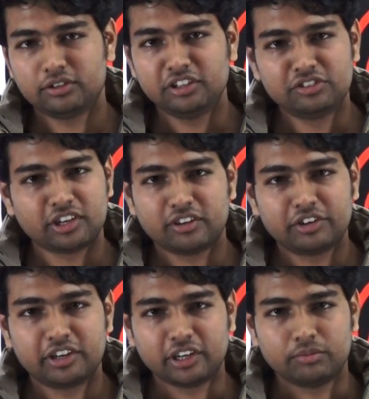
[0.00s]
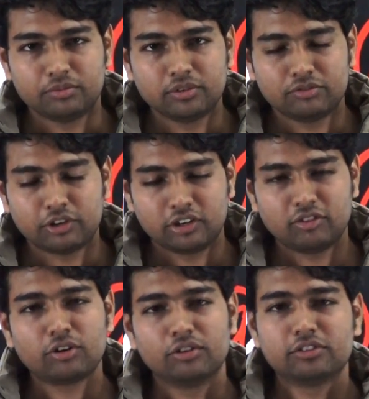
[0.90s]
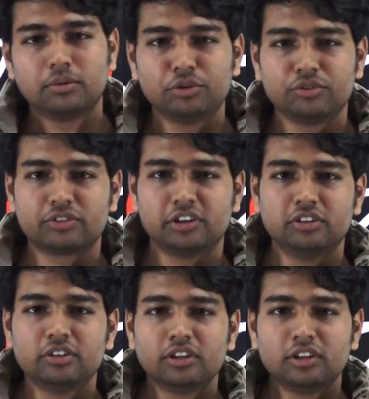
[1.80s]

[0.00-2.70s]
each and every time, whatever concept you study.